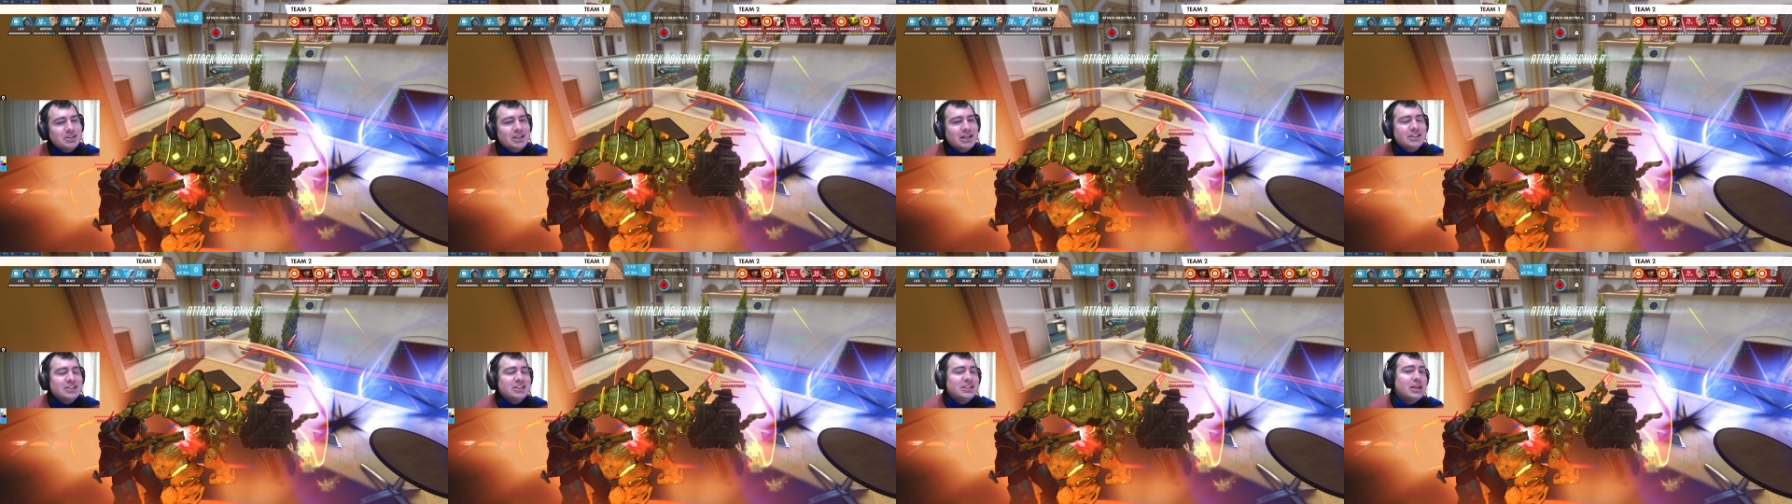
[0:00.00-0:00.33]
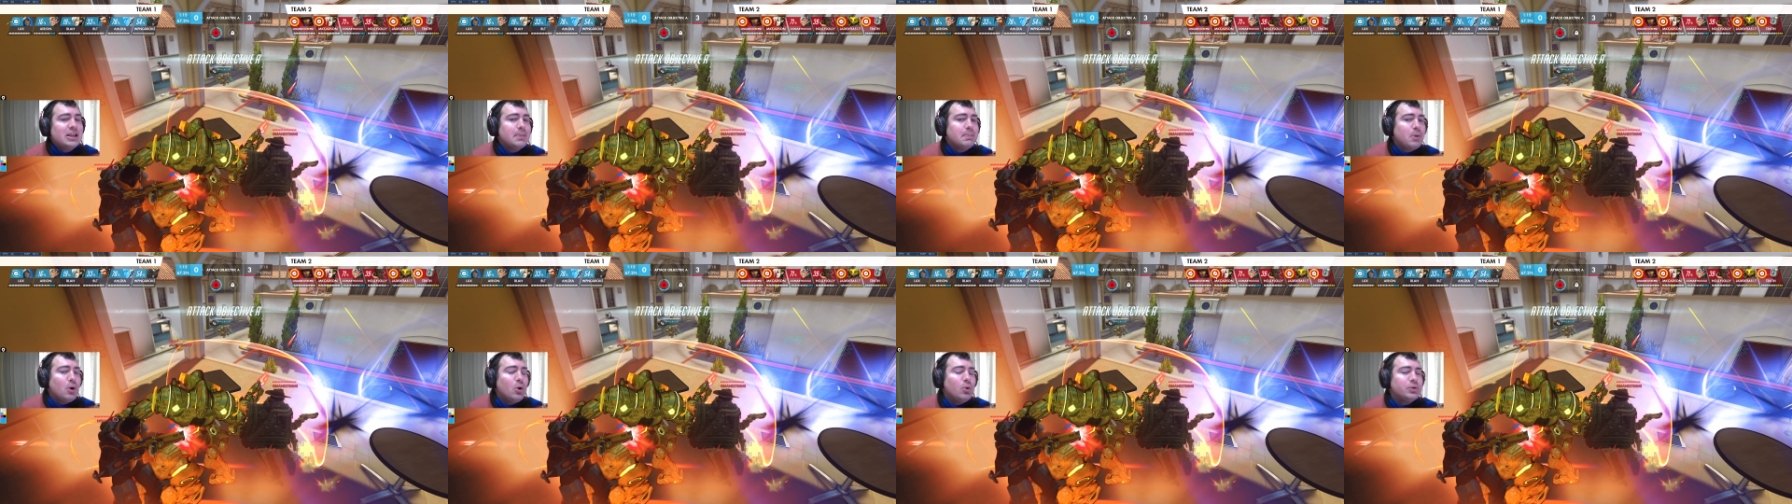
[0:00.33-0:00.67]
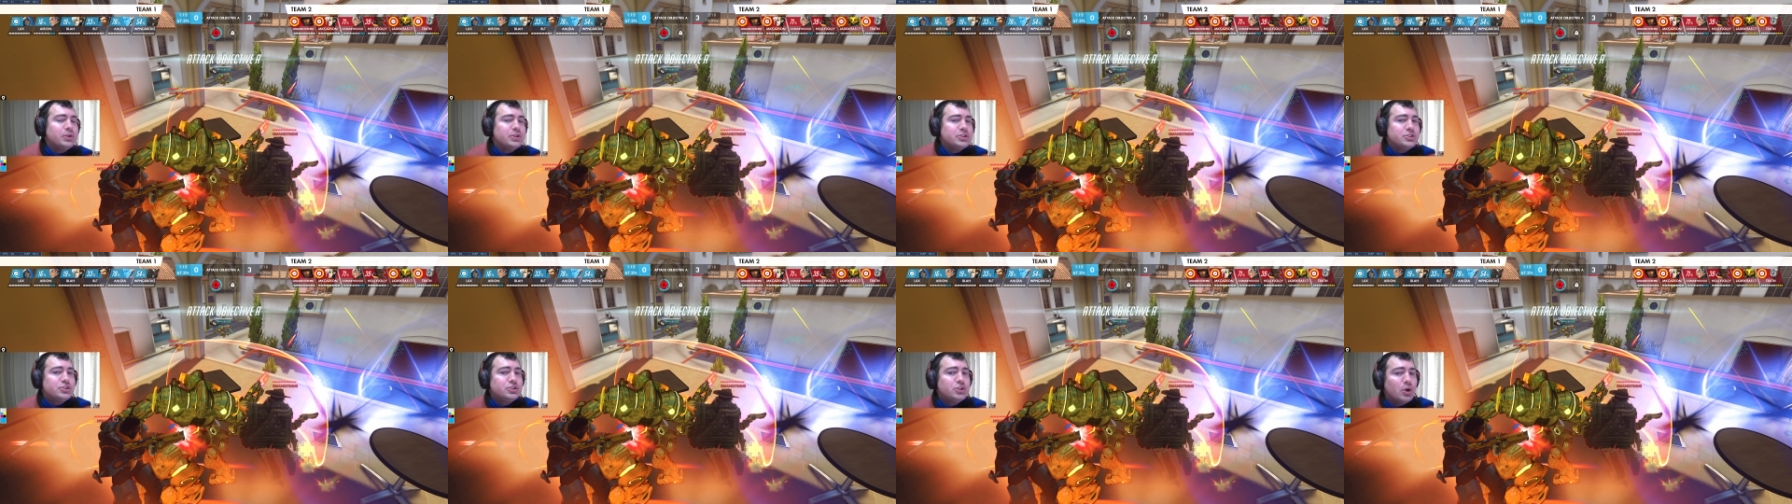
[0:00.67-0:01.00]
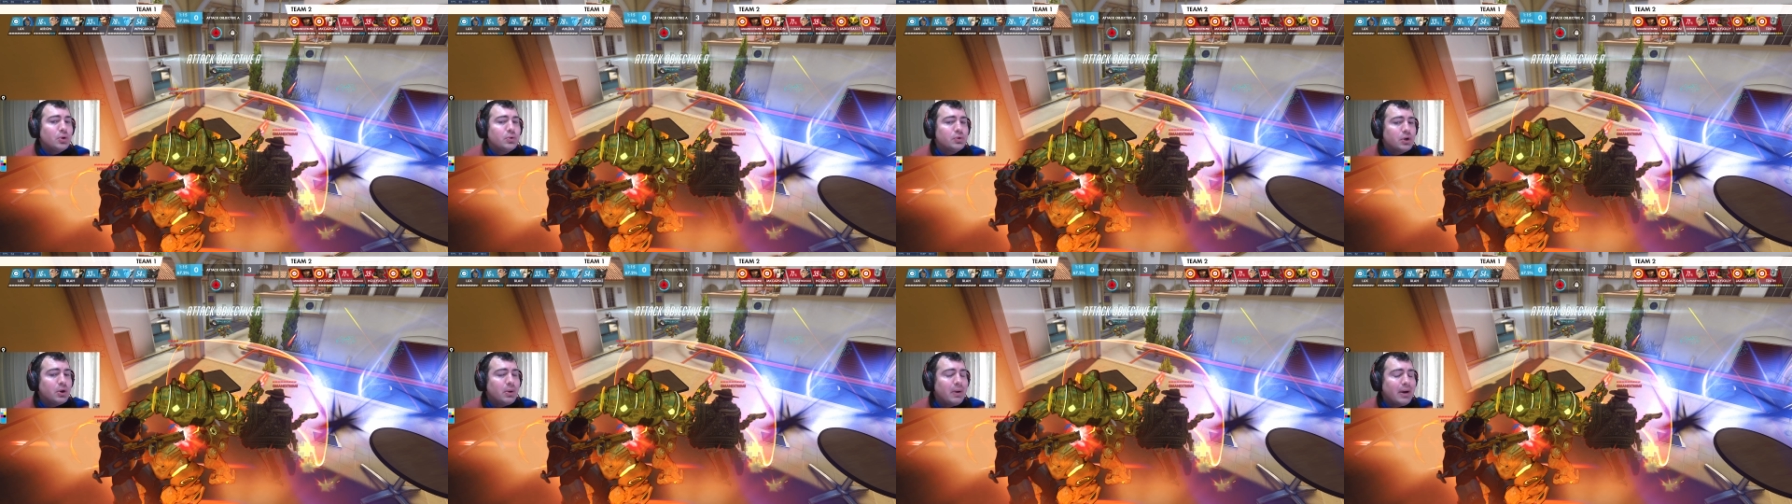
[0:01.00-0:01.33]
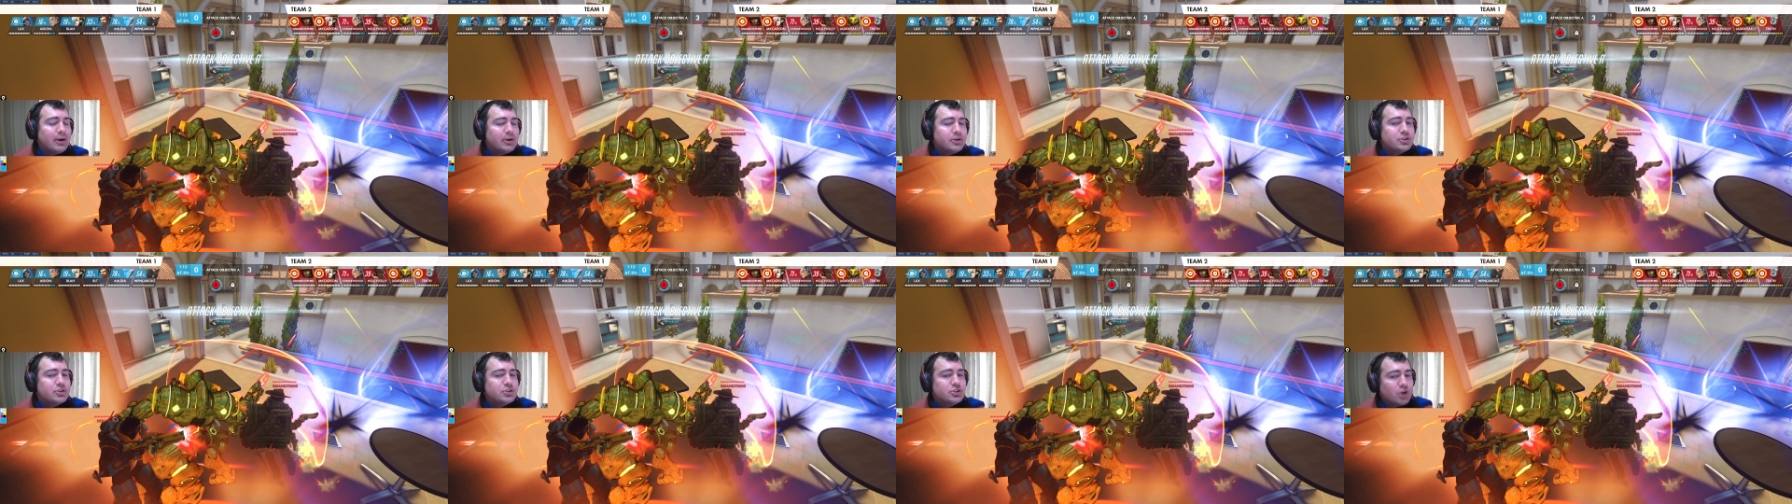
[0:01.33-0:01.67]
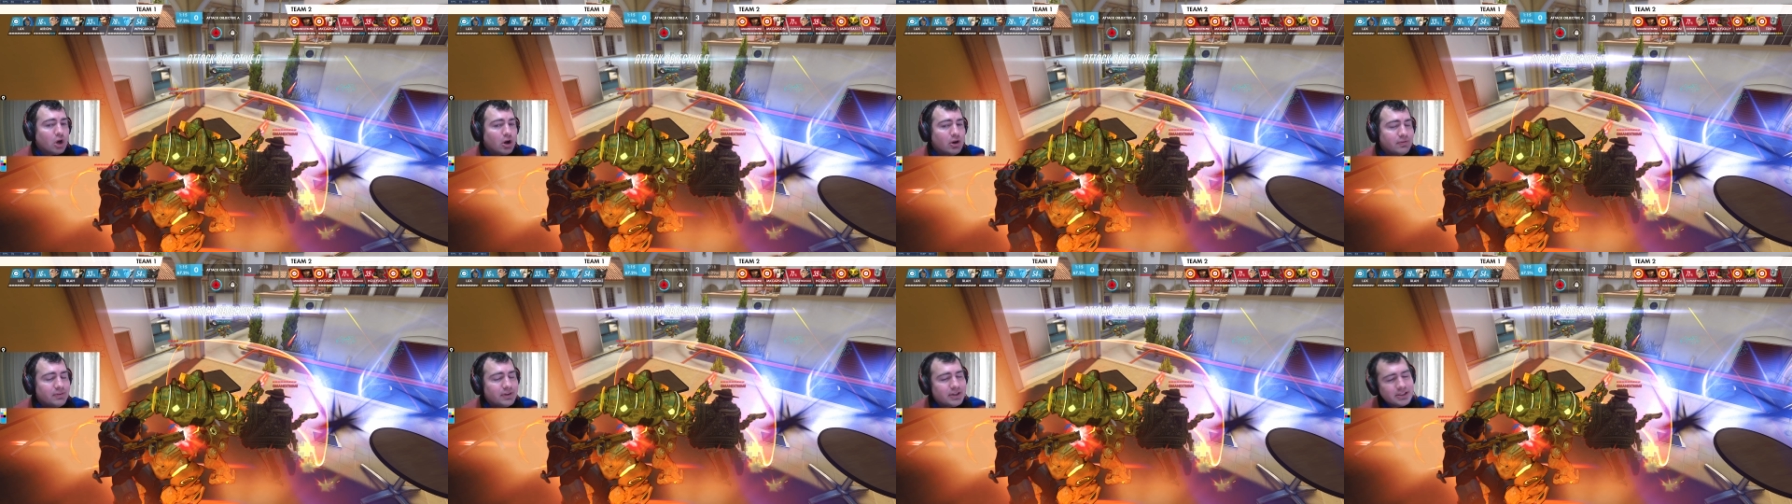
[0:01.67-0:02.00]
That's the opponents don't know how to
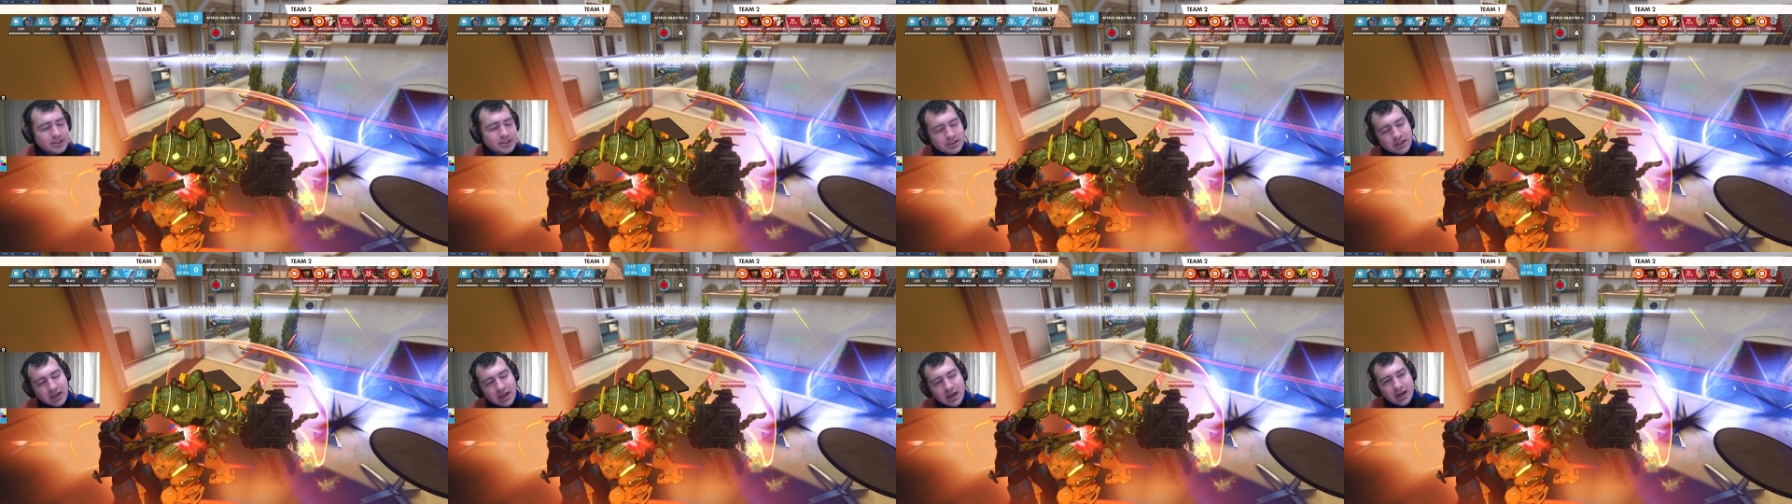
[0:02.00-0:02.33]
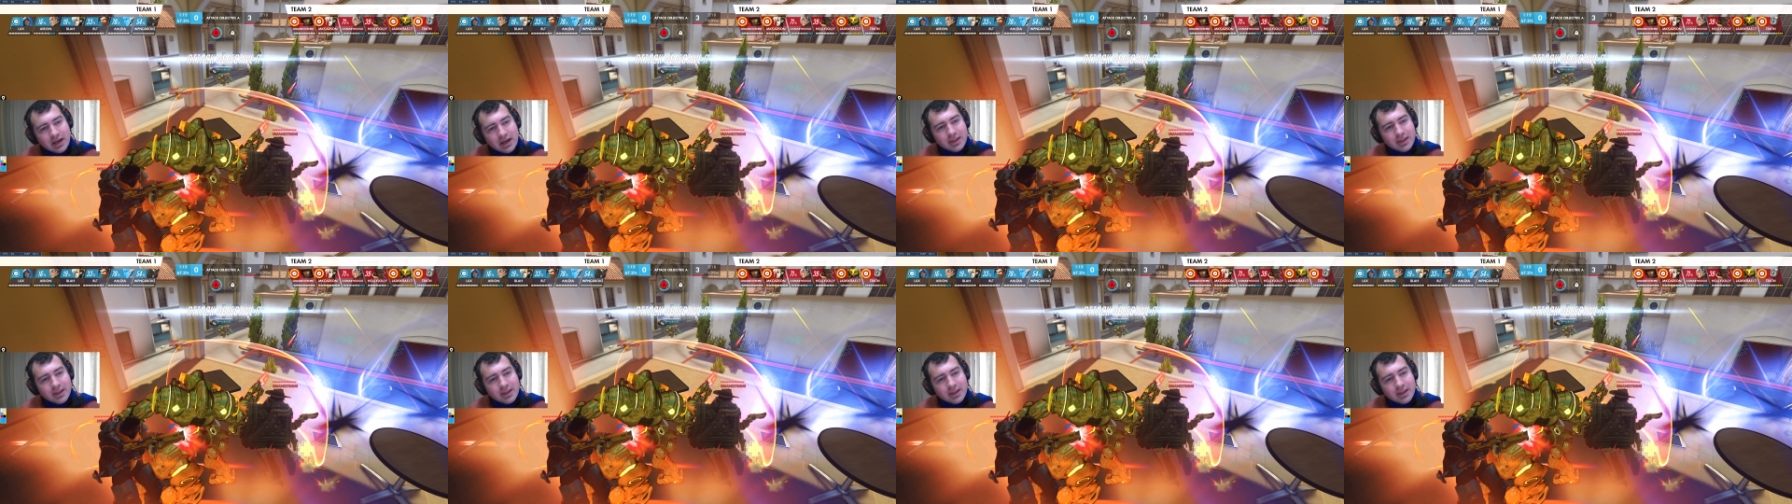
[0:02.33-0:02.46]
solve it.